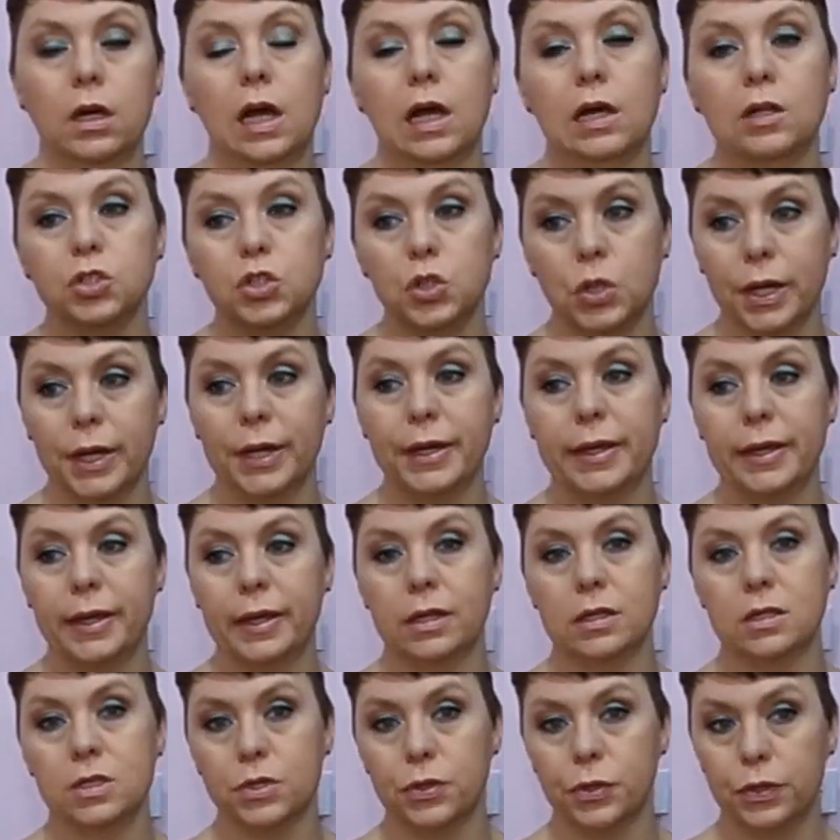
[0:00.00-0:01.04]
I'll try and
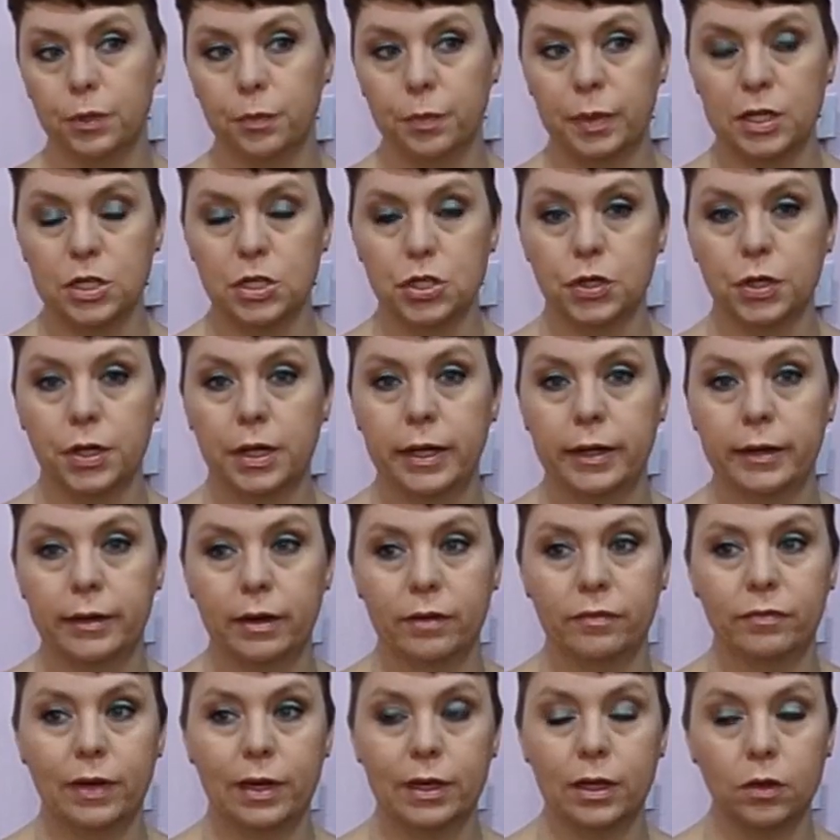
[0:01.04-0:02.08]
insert a picture here
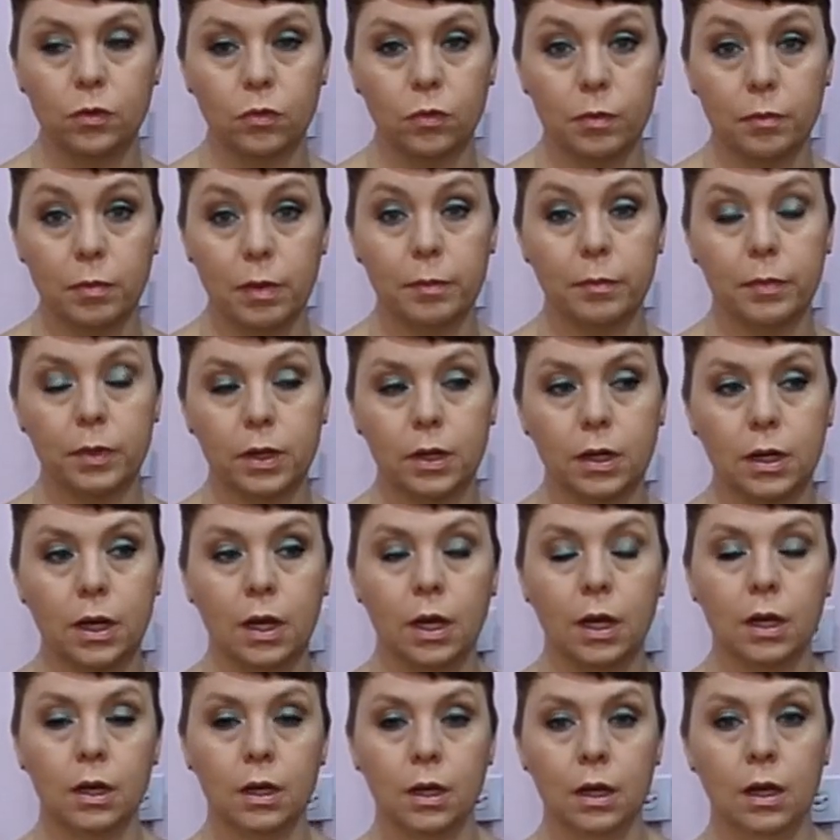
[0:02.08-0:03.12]
if I can remember
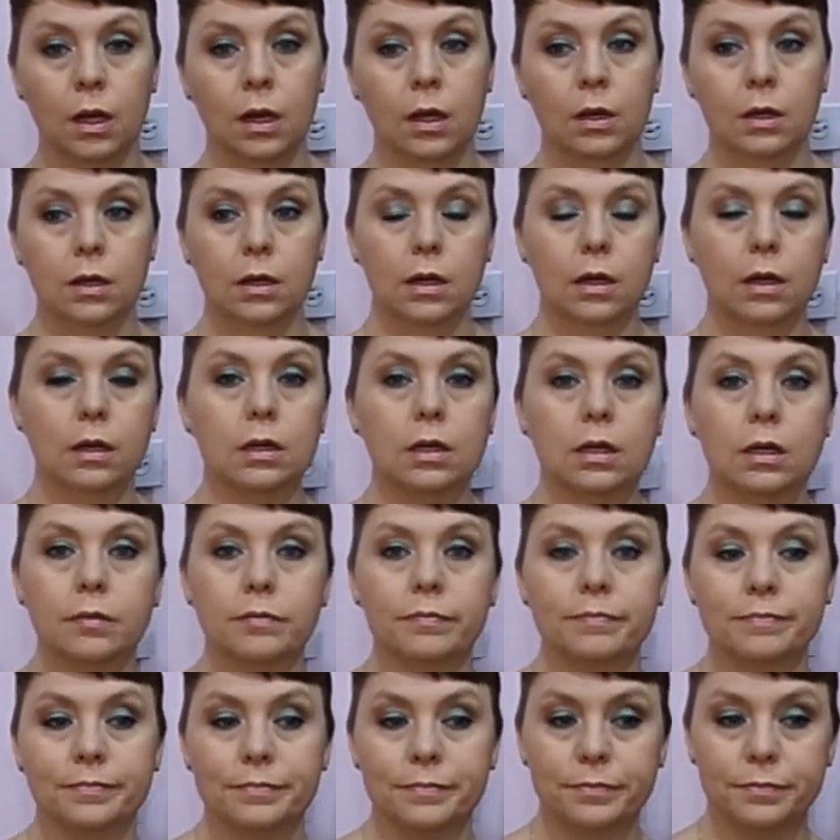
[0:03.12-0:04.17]
to
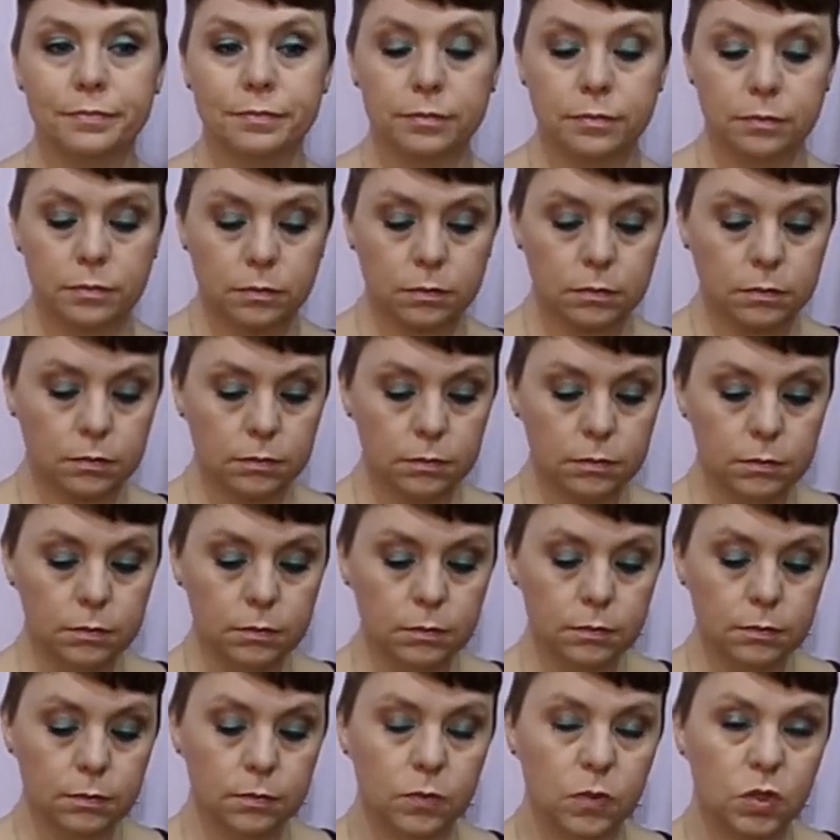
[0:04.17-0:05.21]

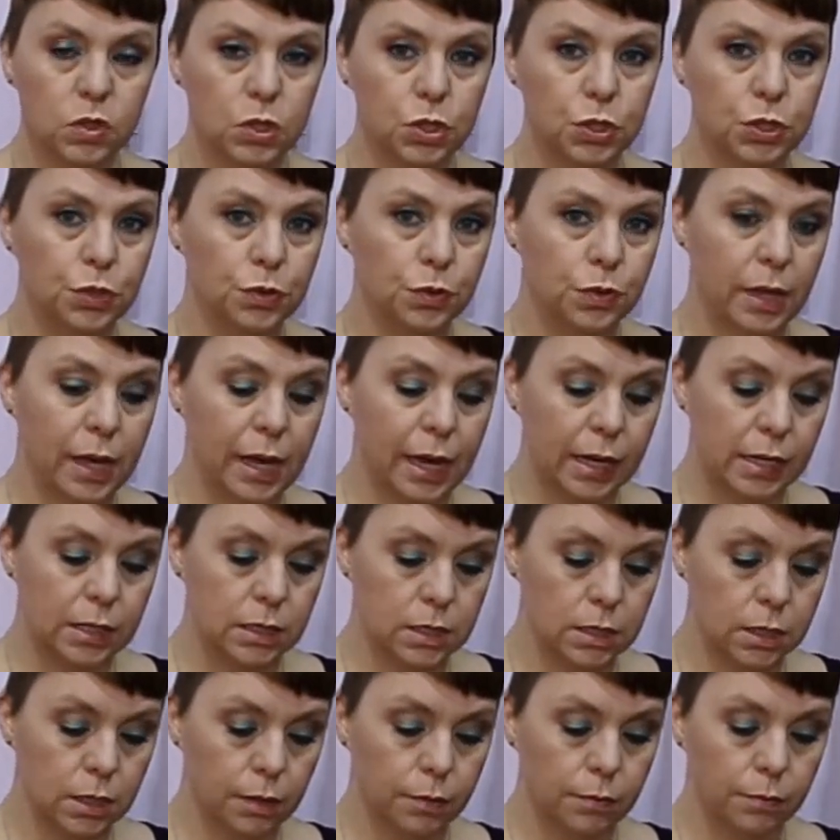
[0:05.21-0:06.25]
do
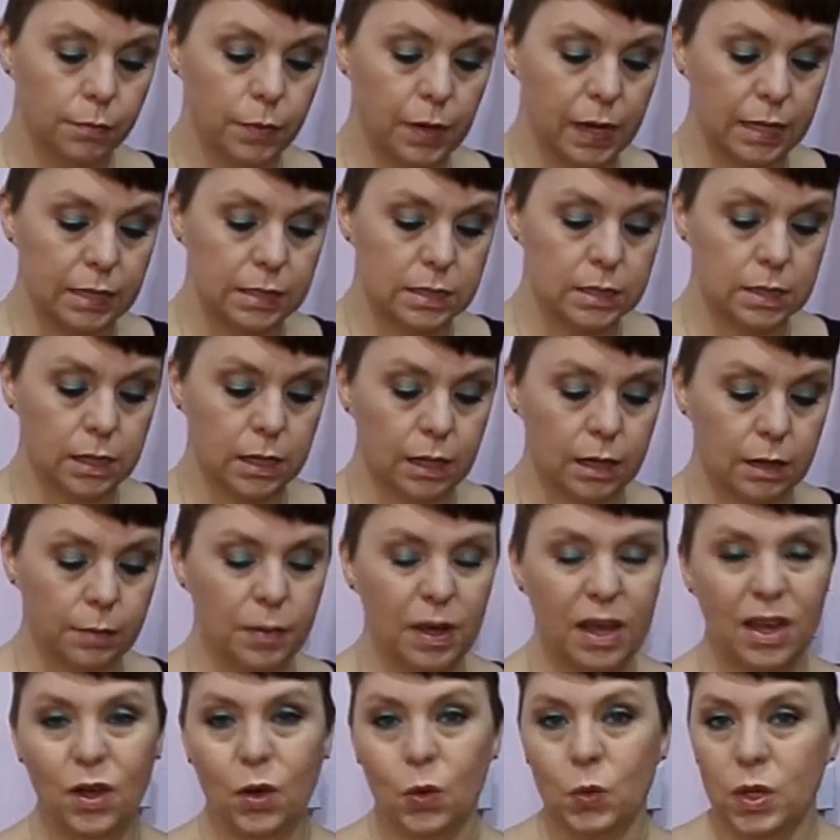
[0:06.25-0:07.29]
that, but
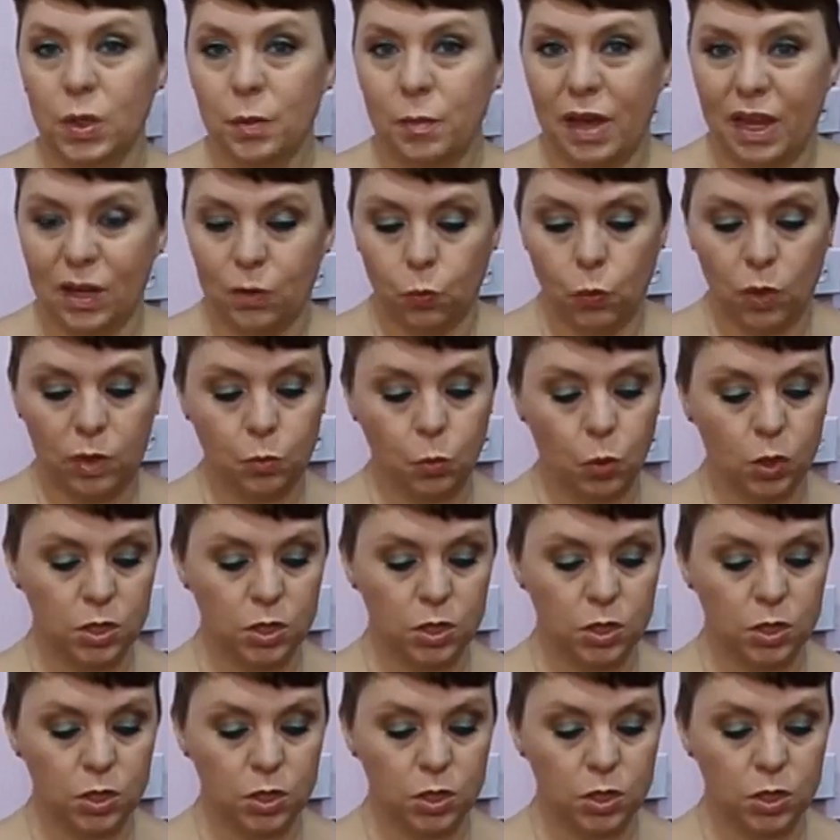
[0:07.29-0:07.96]
I only made one more